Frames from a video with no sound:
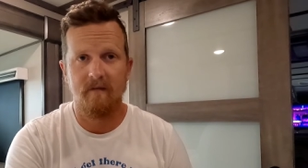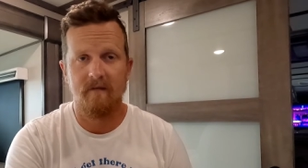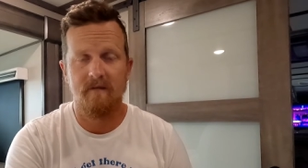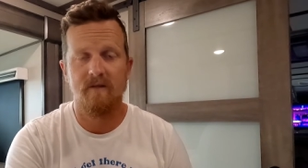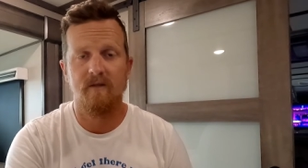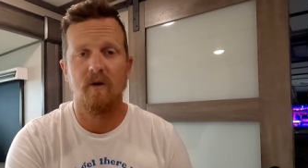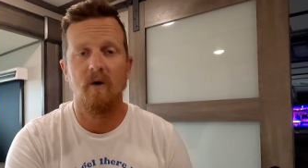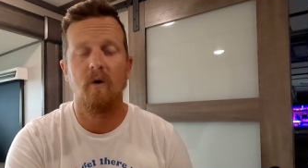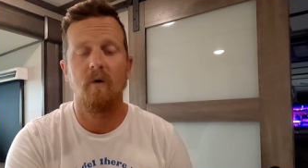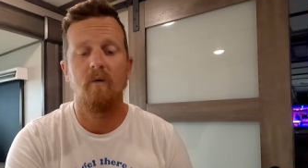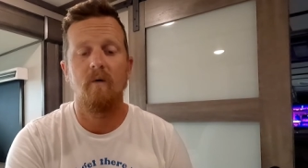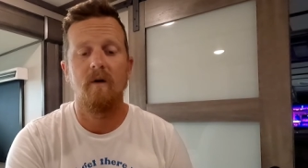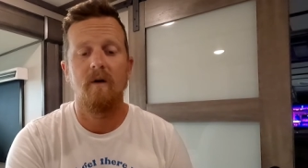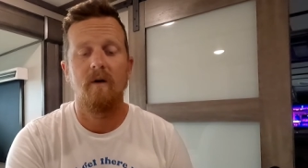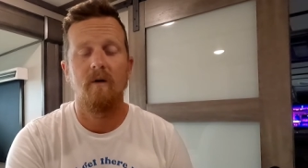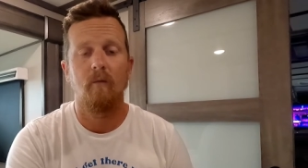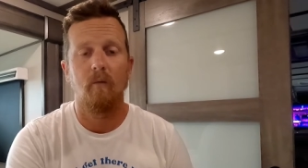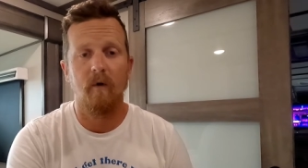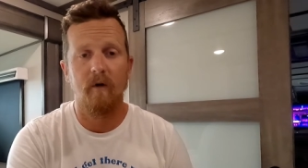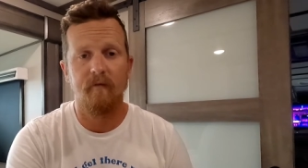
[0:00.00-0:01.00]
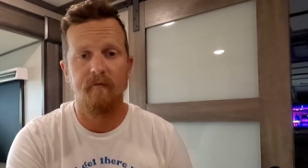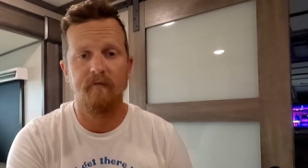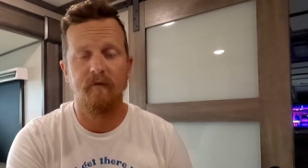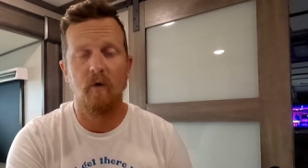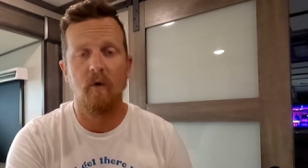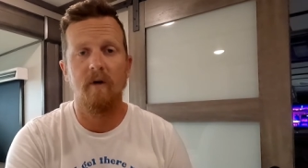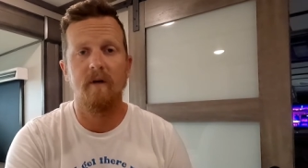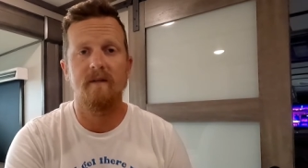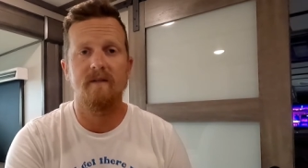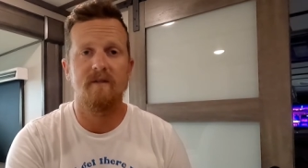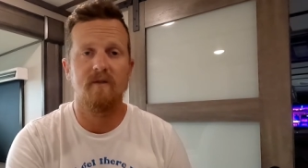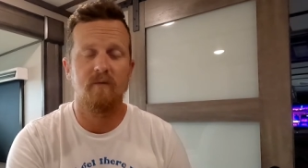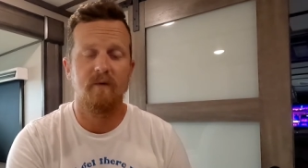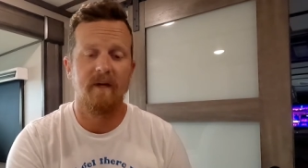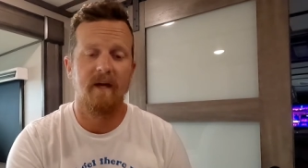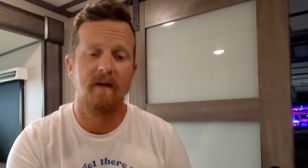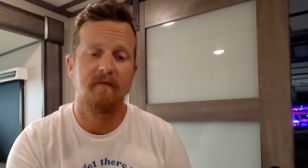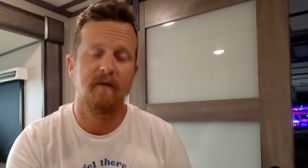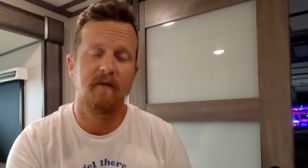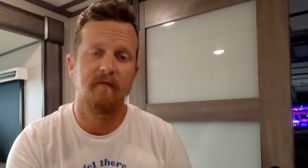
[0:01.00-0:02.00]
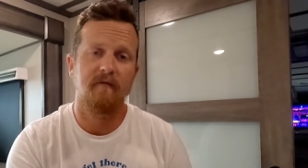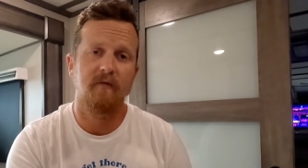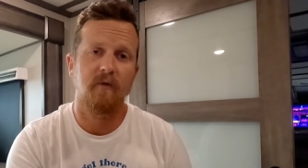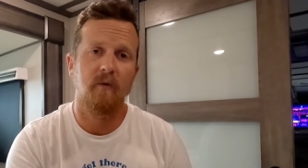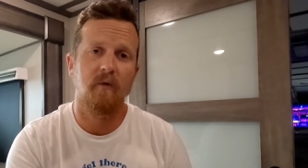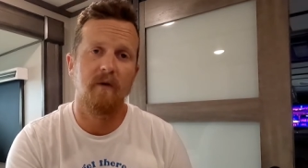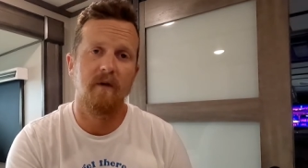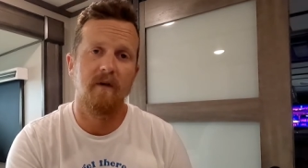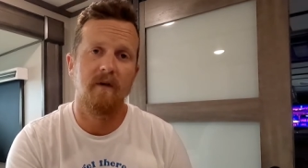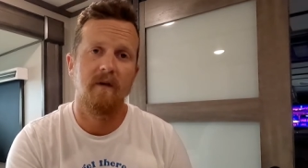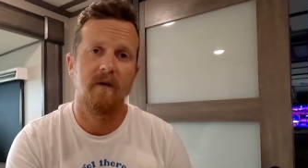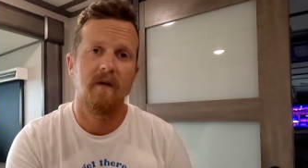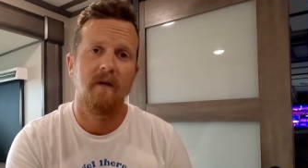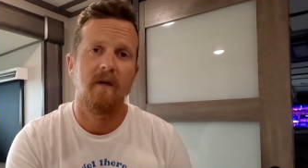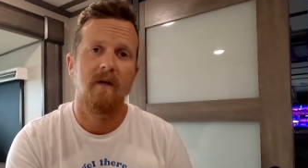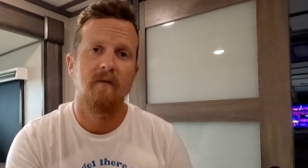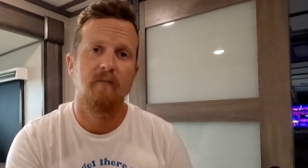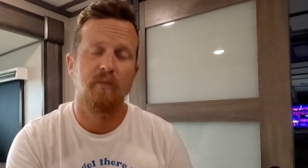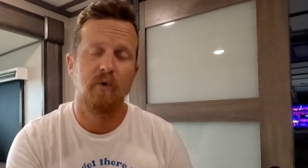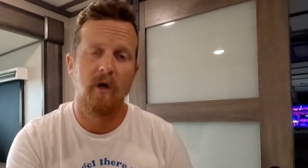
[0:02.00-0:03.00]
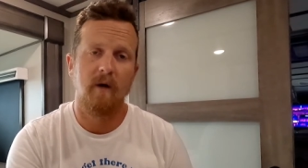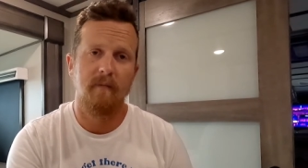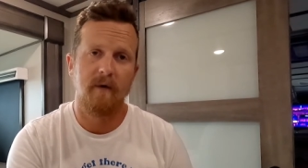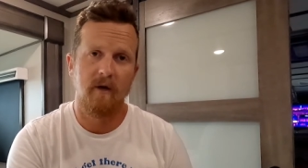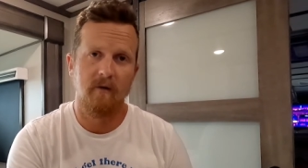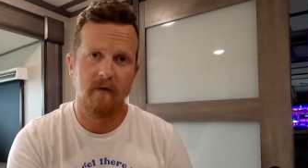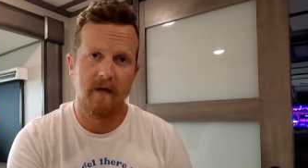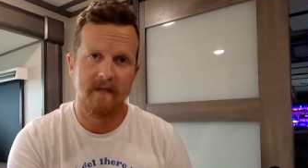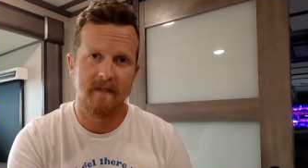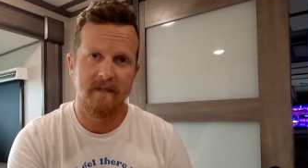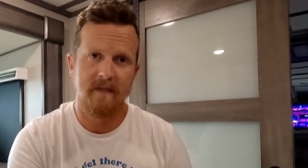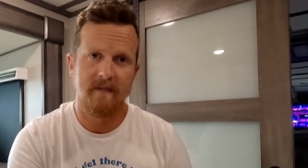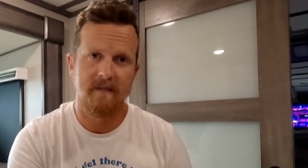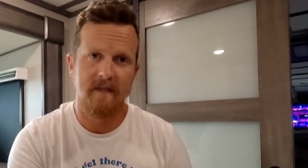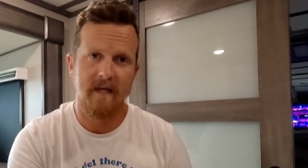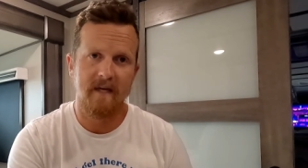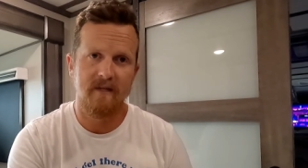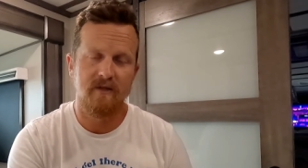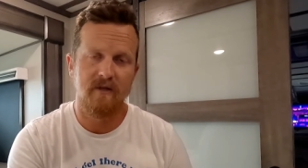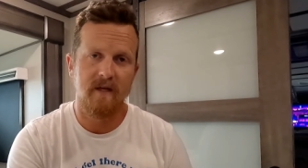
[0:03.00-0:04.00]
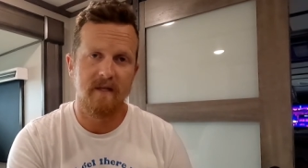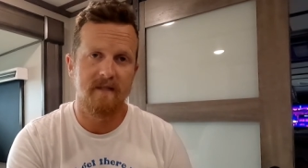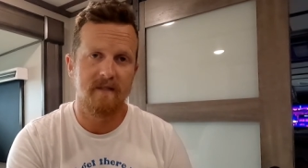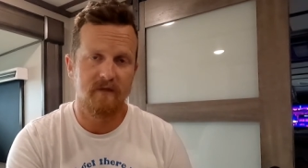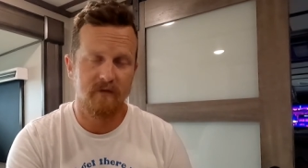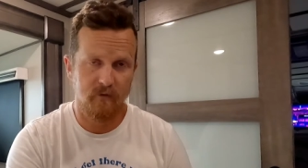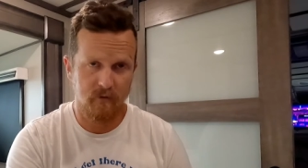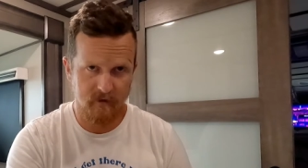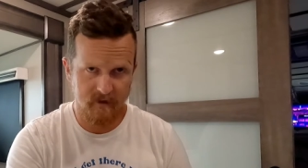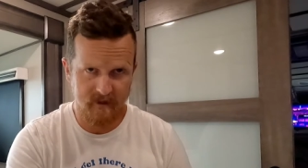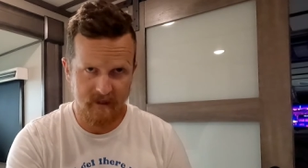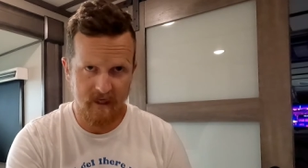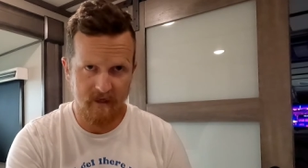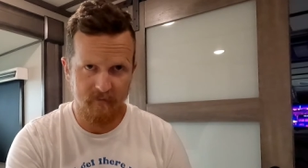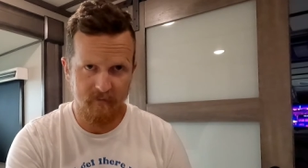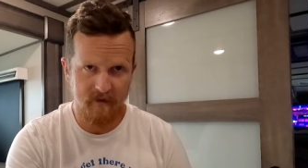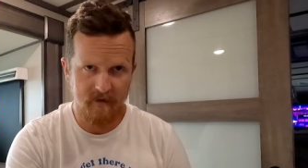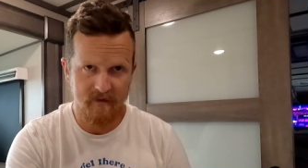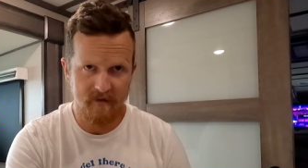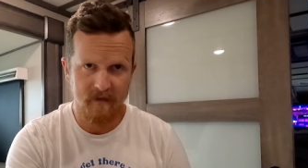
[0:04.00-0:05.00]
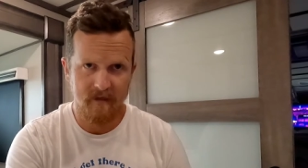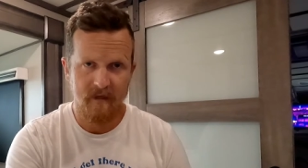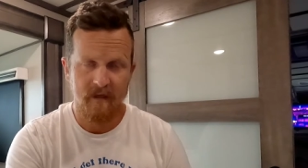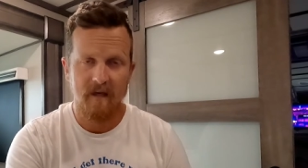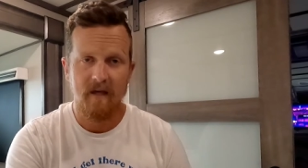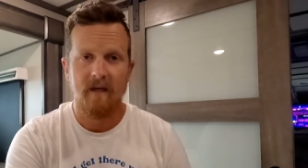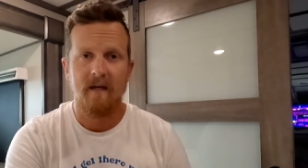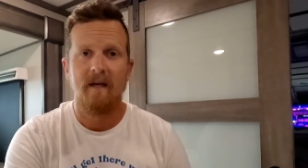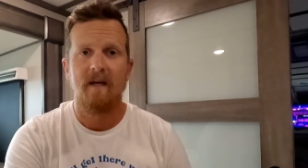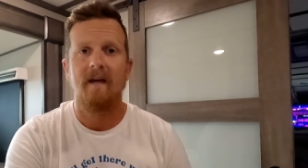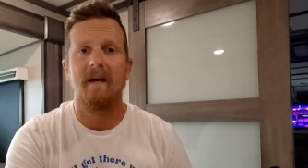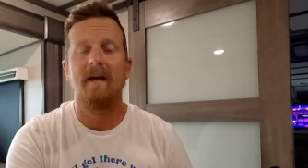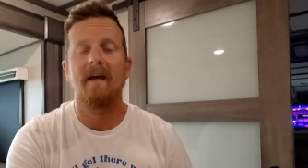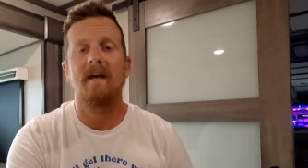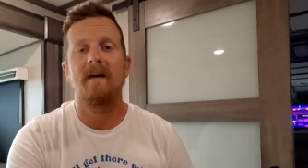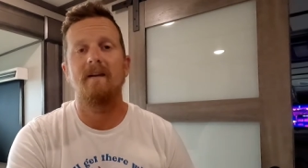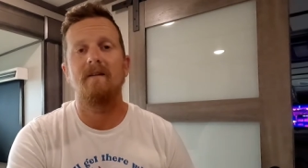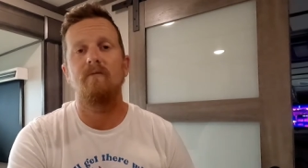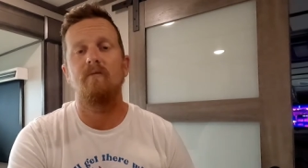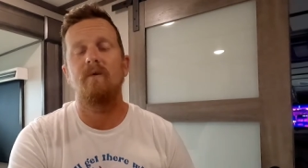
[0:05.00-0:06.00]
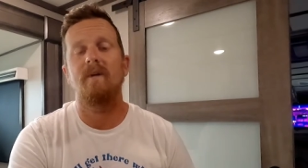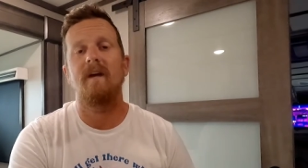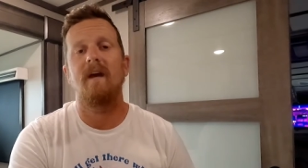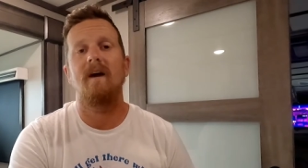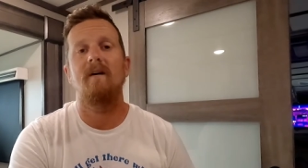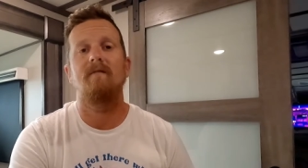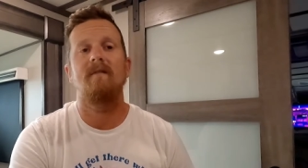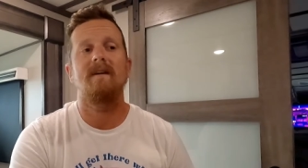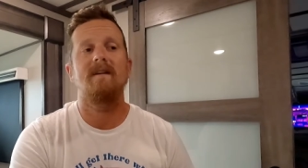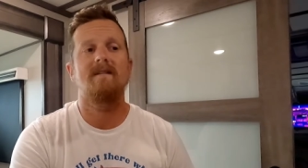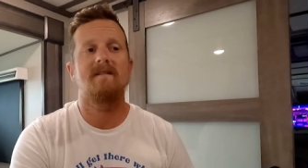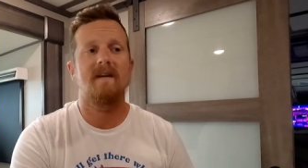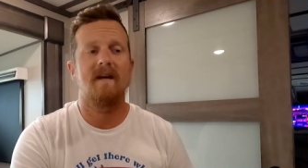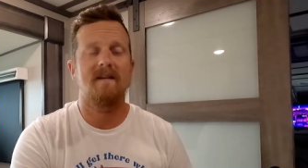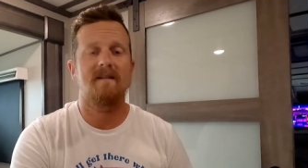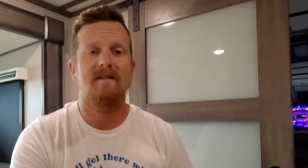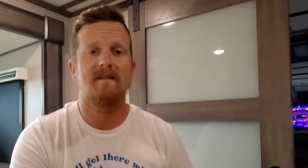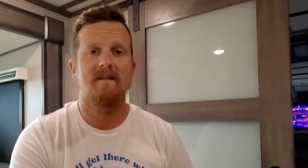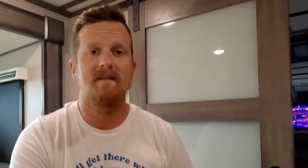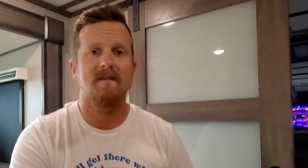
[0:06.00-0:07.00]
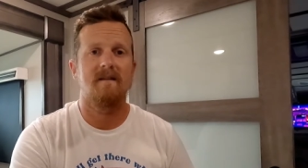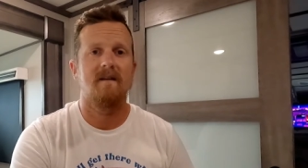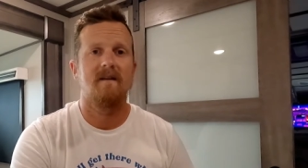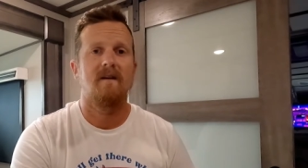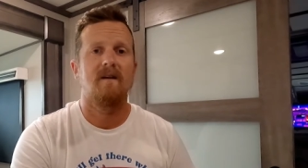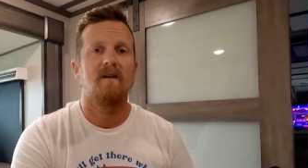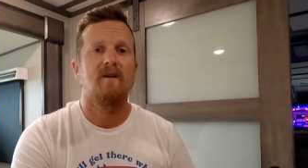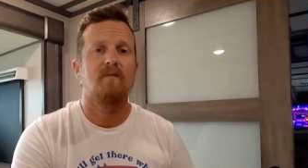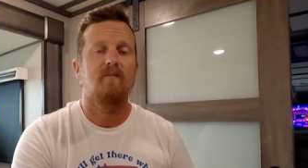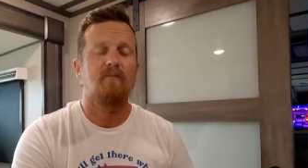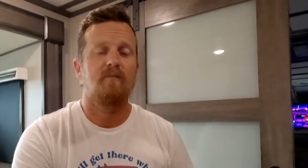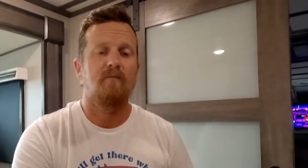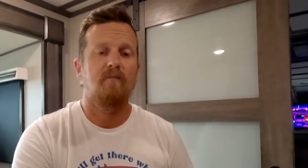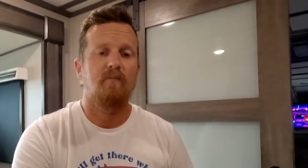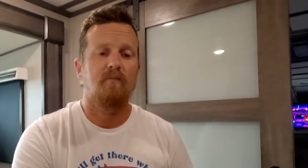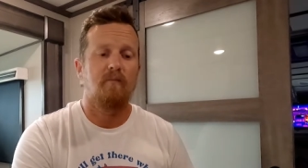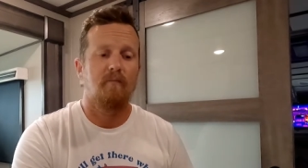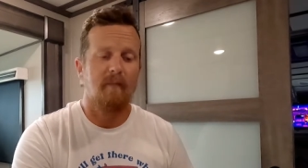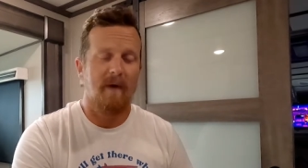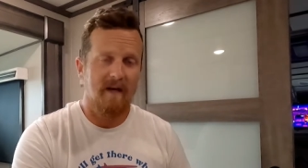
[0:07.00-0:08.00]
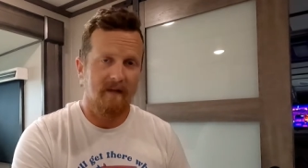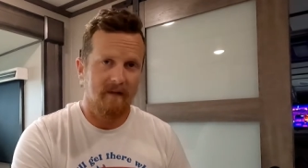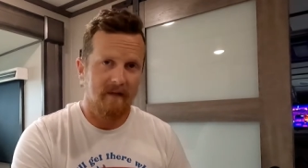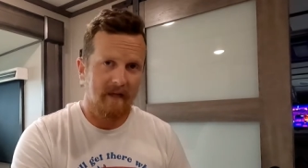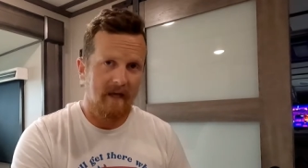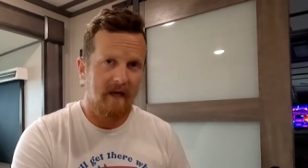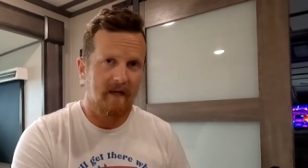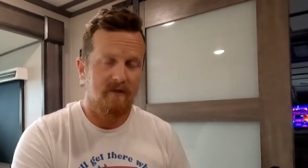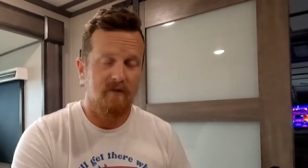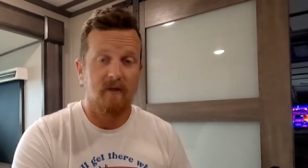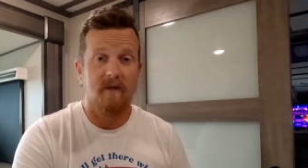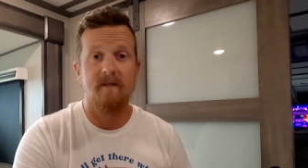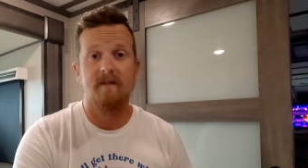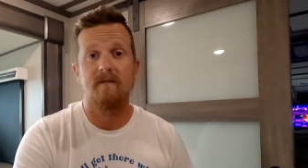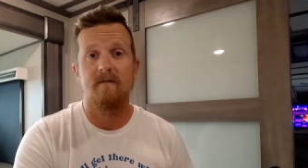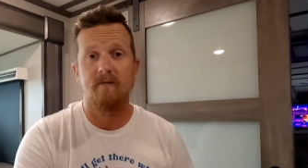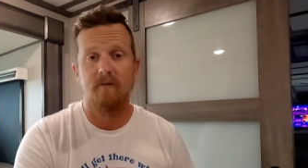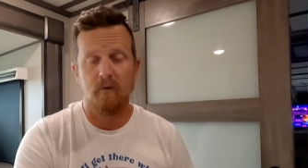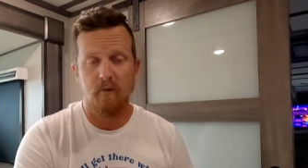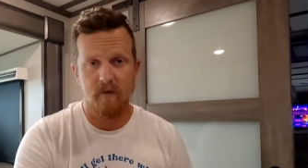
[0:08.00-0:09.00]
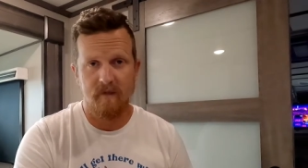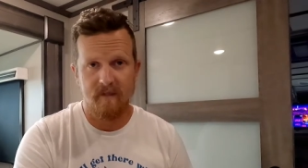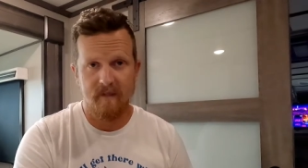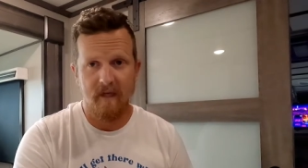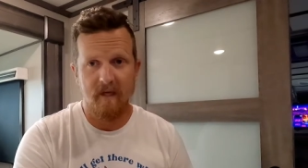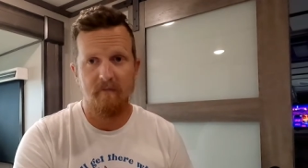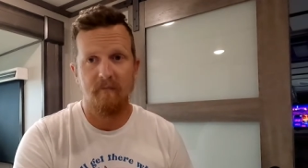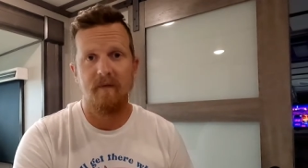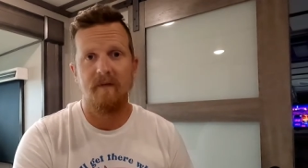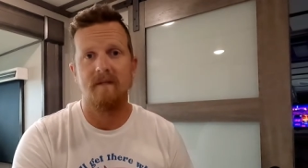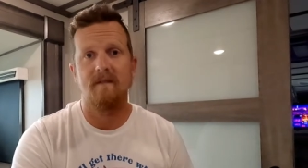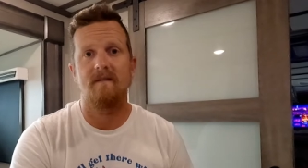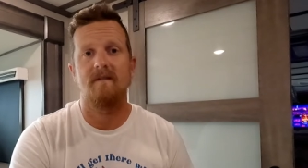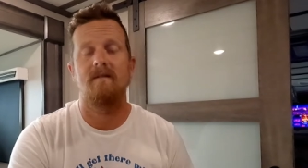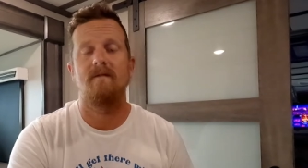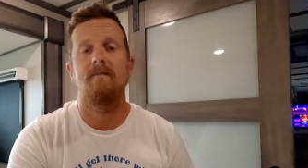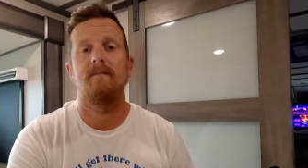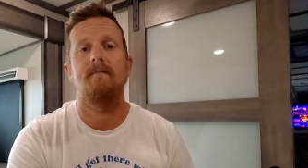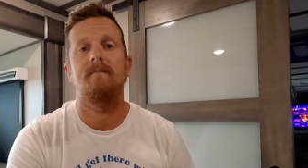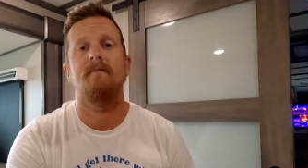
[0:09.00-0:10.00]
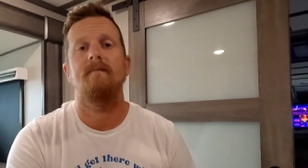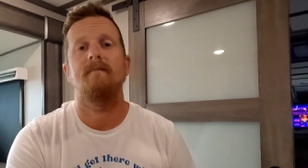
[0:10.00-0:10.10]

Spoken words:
So we're in Florida, so we have a Florida primary residence address through Escapees, and we have a Texas mailing address through Escapees.